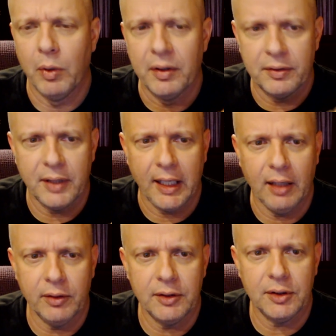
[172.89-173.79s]
with
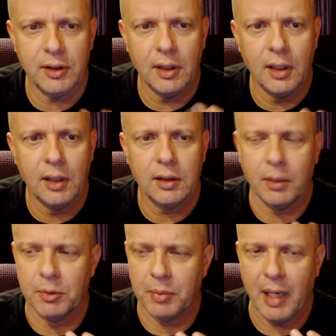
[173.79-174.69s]
talent
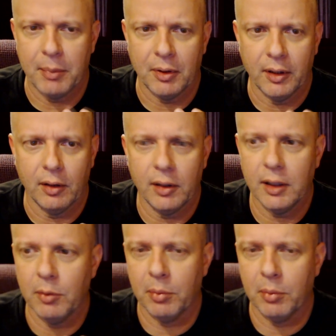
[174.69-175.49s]
comes popularity.